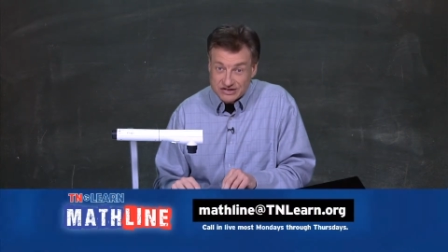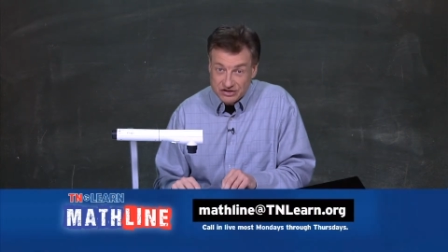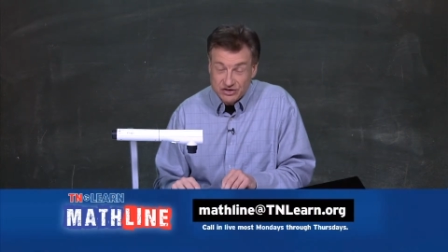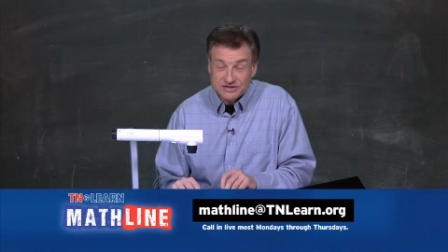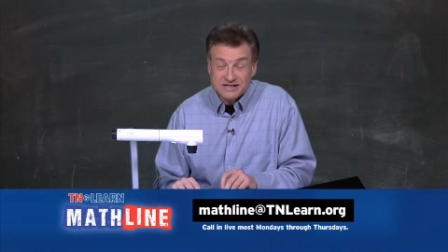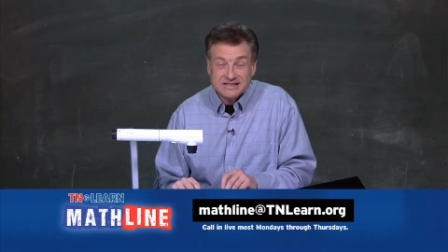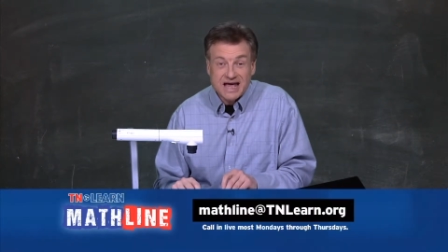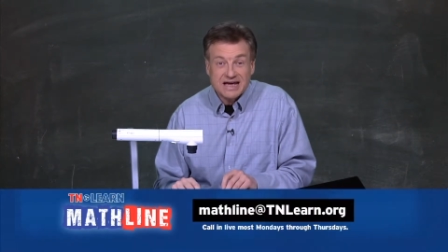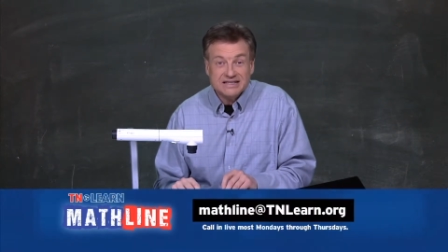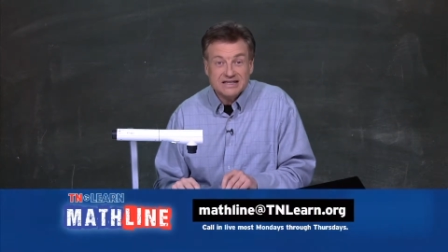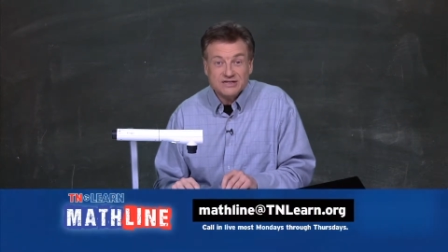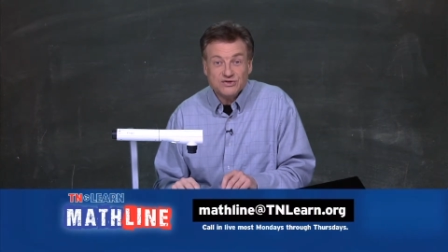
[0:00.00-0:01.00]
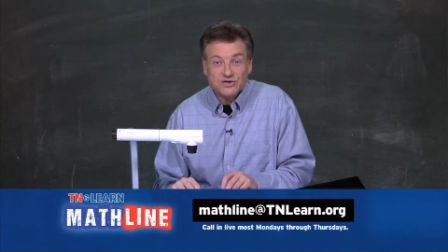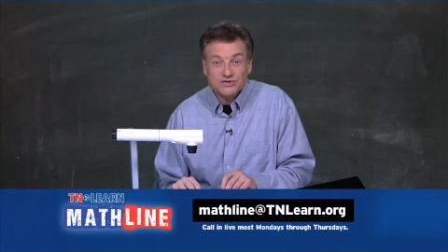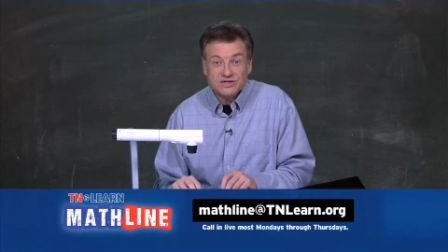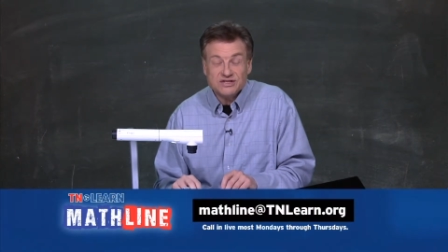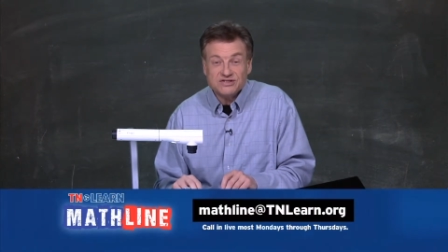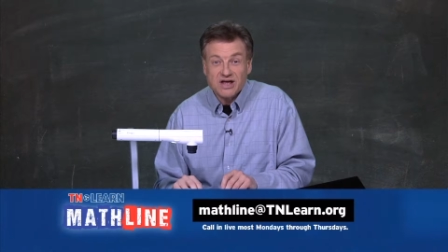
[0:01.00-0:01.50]
use these ideas,
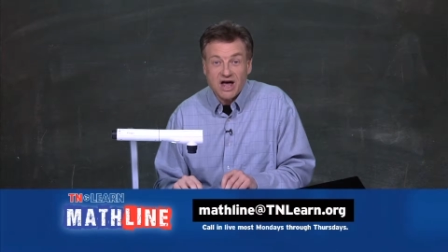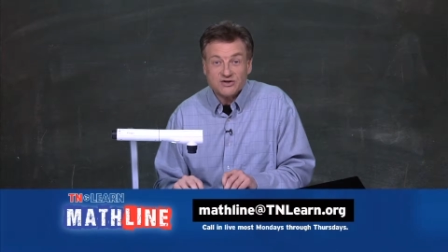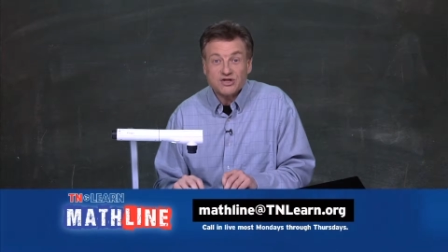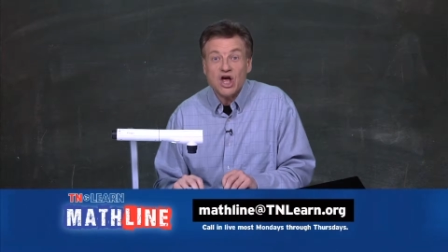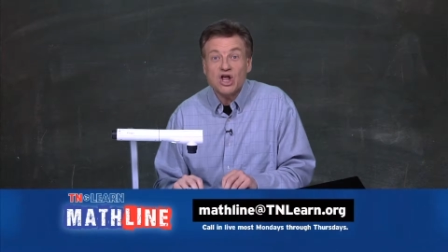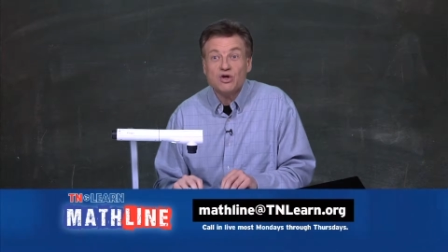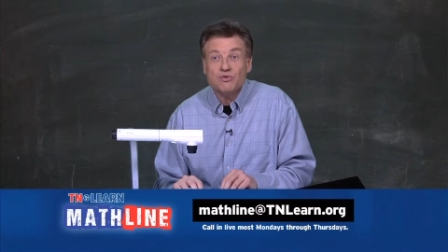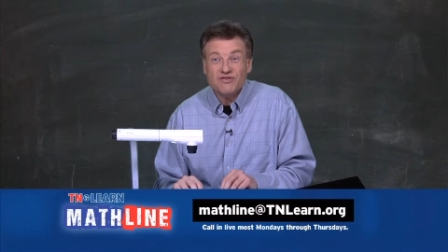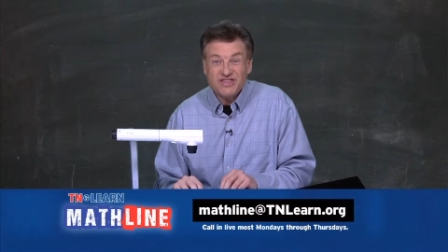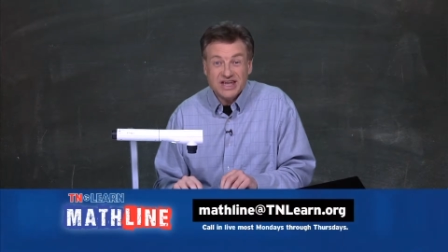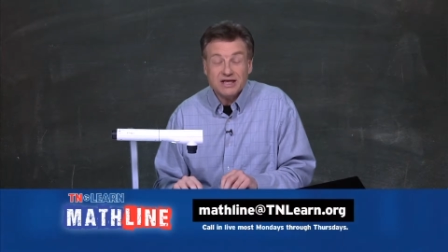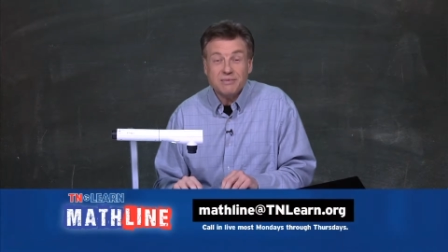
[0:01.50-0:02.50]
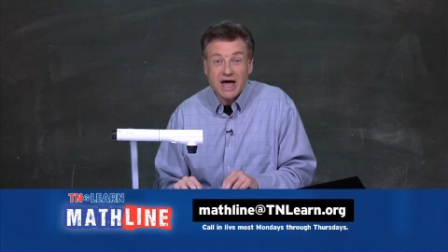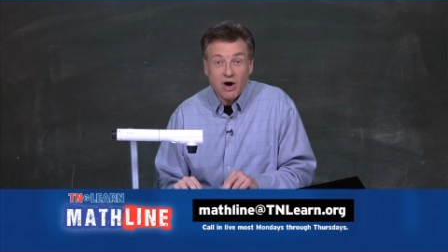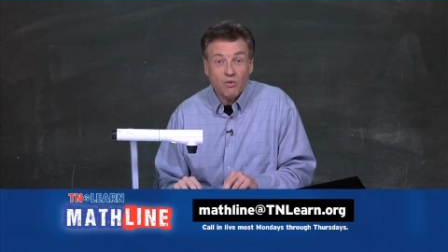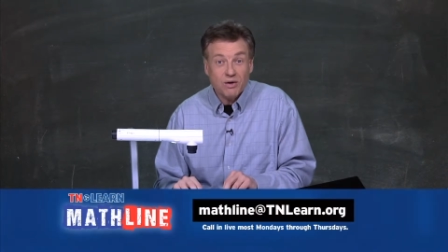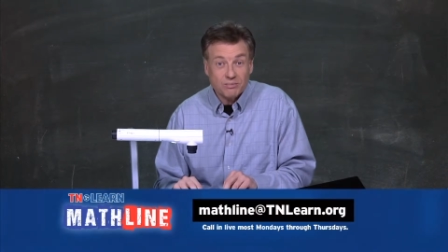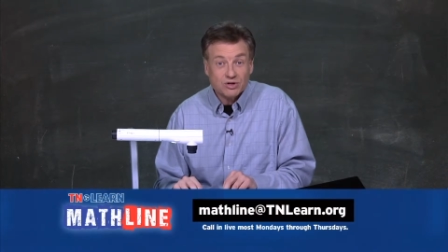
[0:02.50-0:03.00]
use these thoughts Think
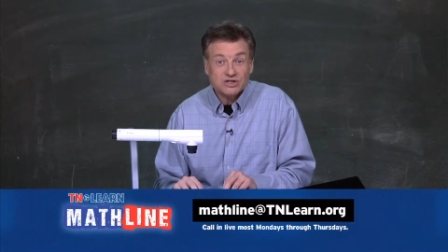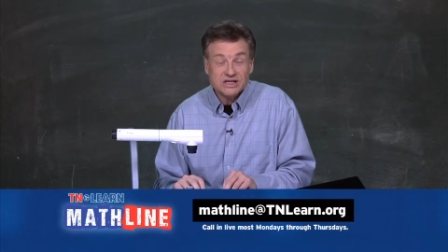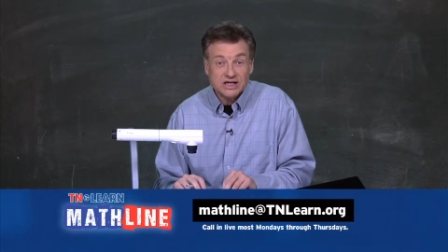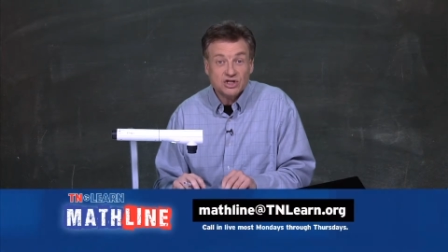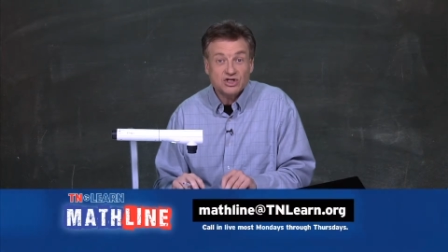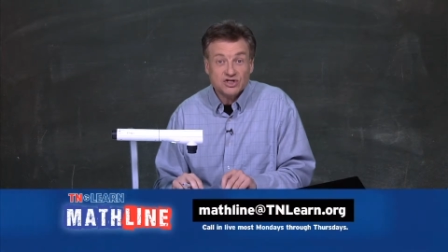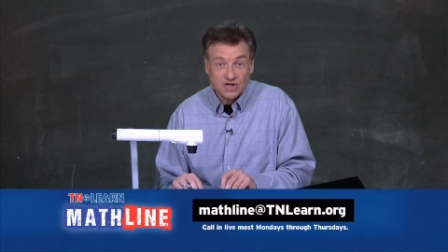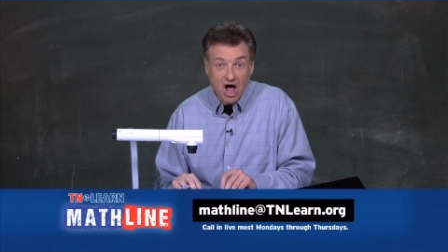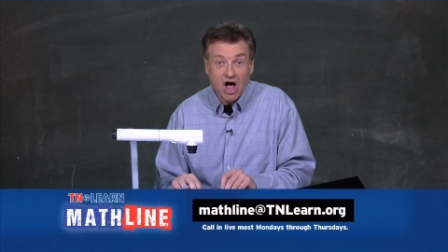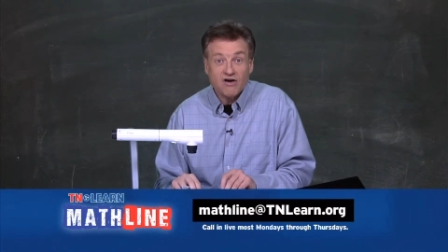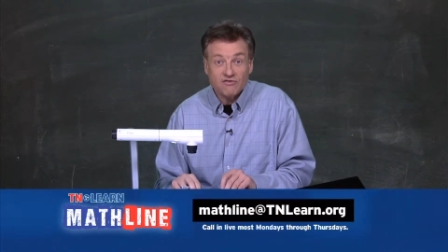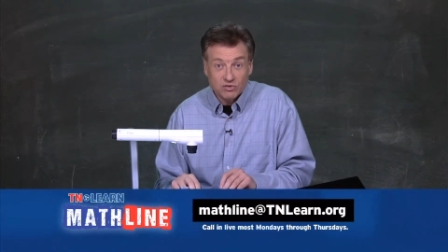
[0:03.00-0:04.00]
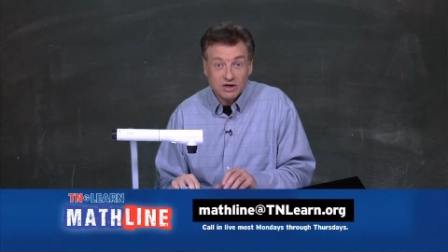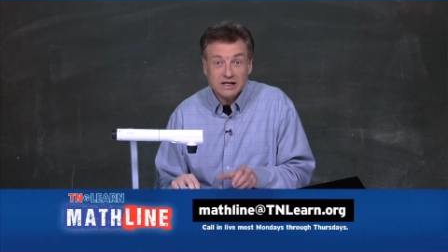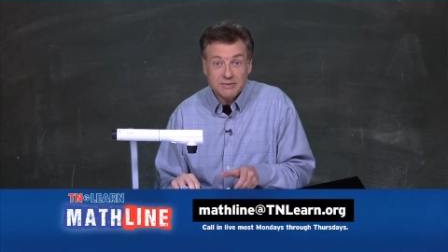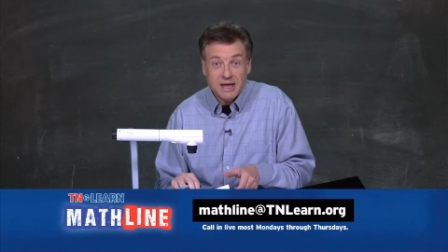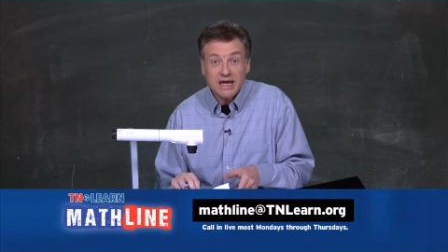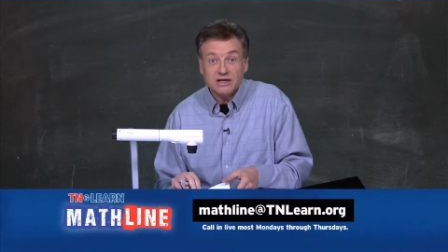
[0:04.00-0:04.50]
about what percentages off
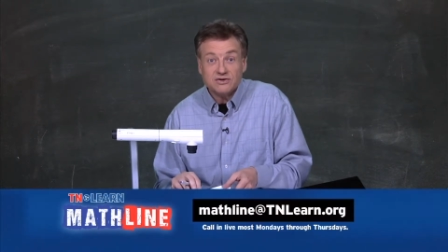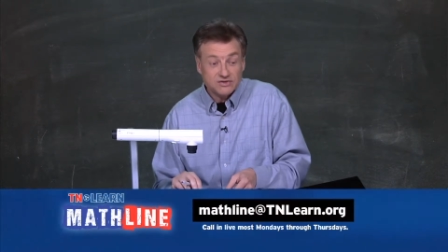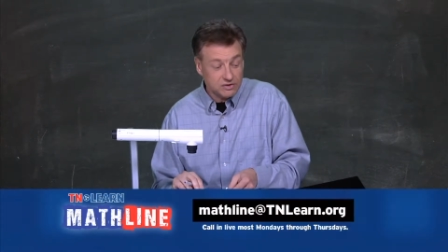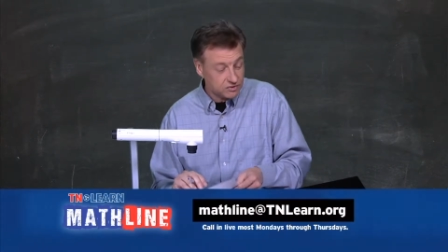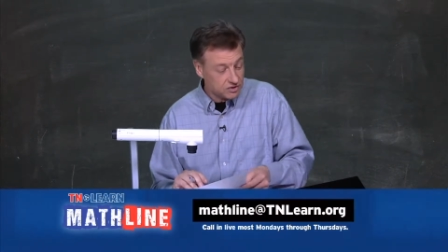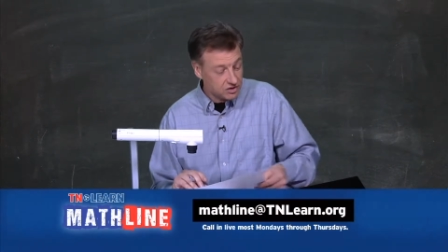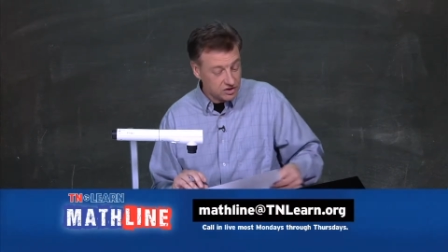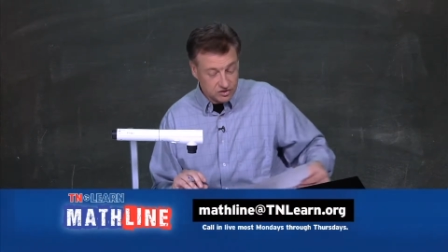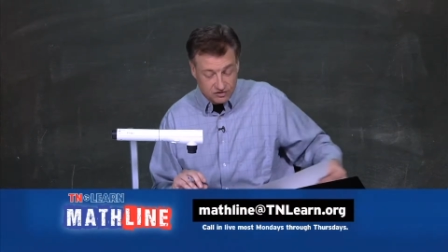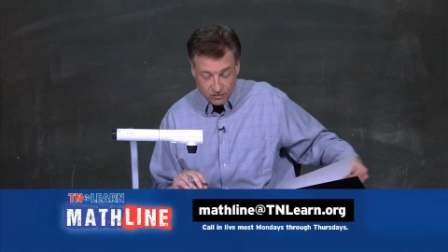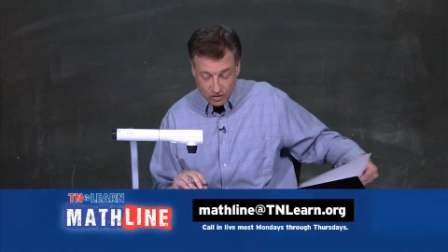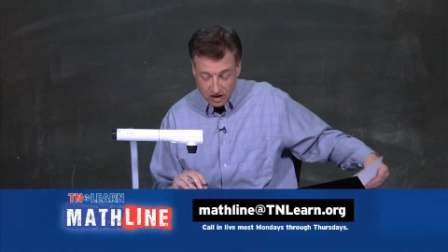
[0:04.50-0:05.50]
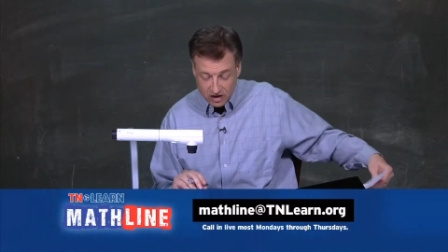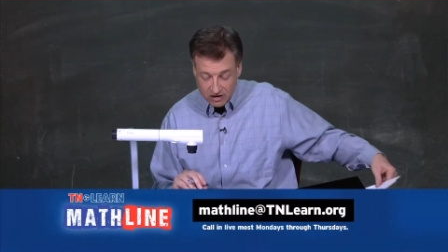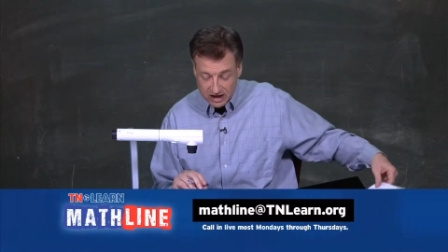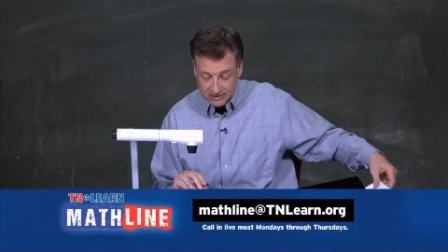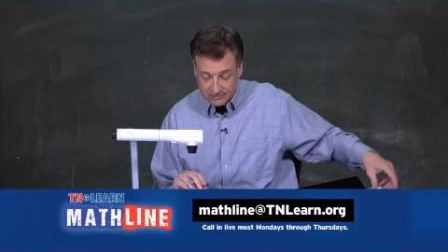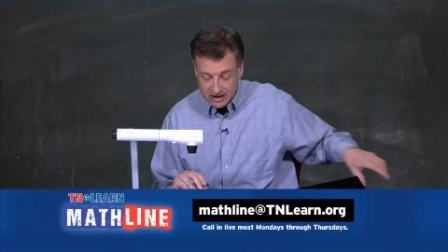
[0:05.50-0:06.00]
really mean. See what they're going to do for you, all
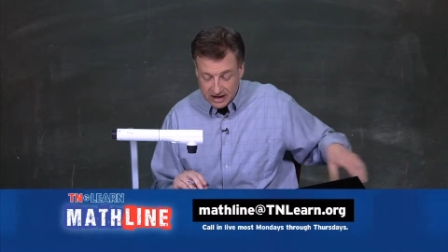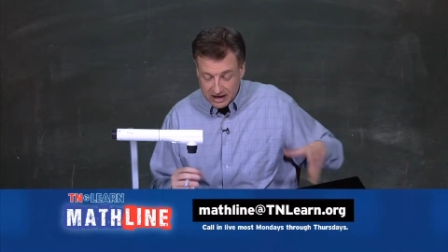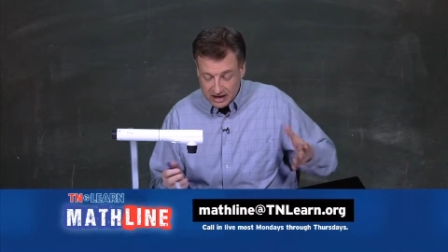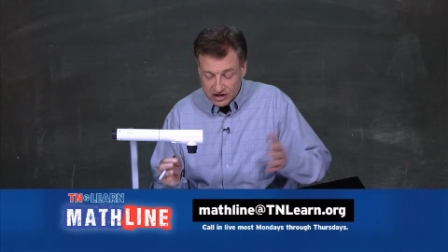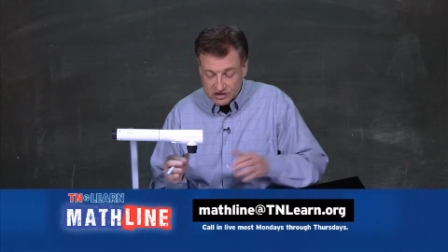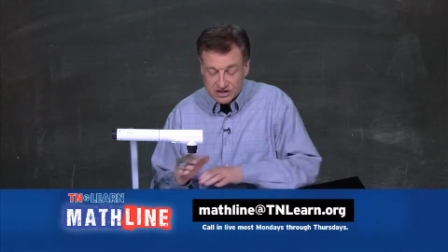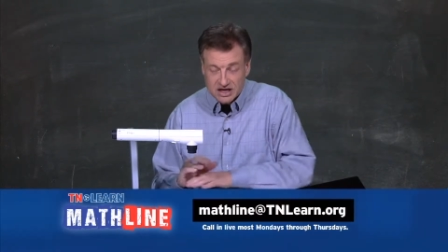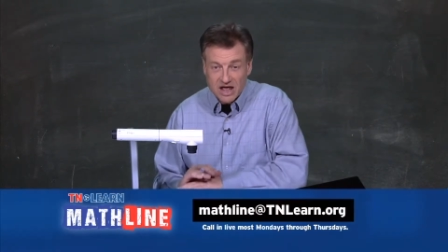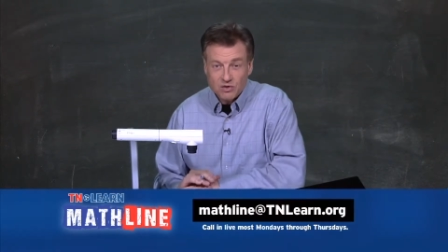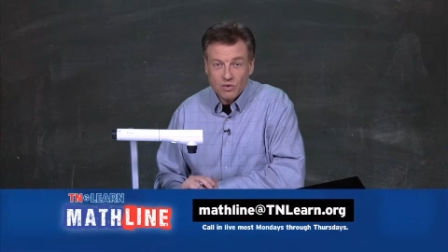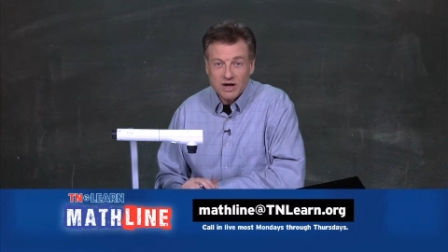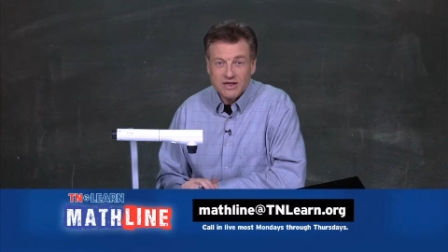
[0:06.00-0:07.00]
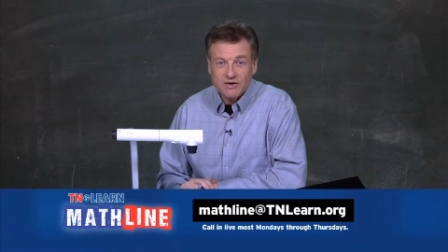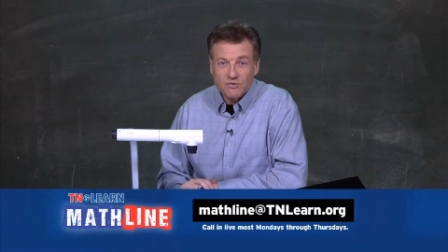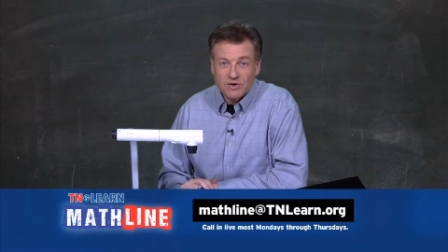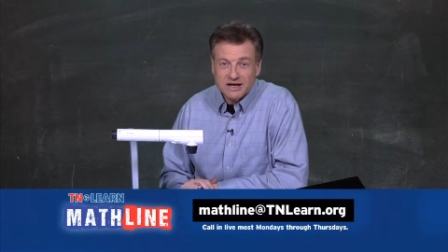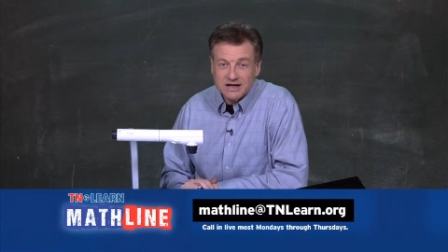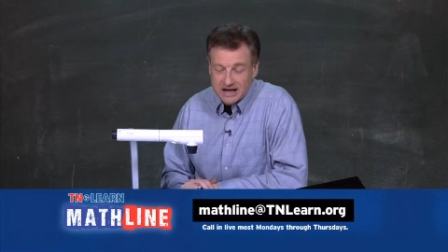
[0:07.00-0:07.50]
right? Here's another way they
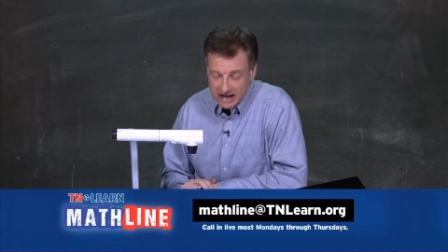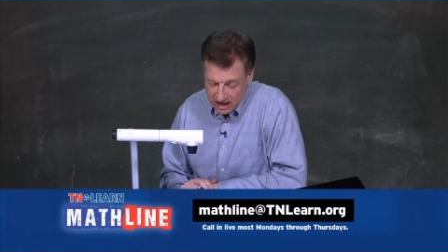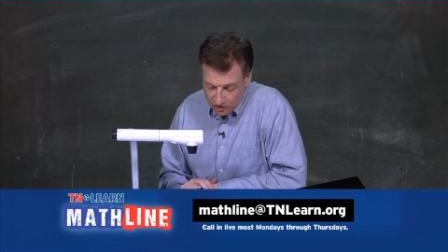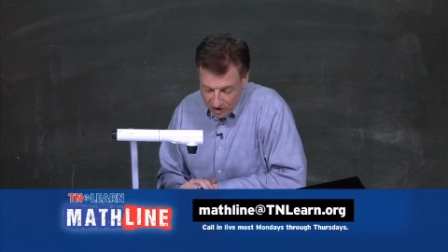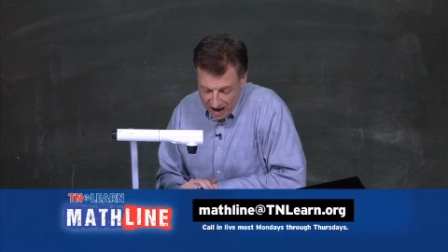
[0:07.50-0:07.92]
read it and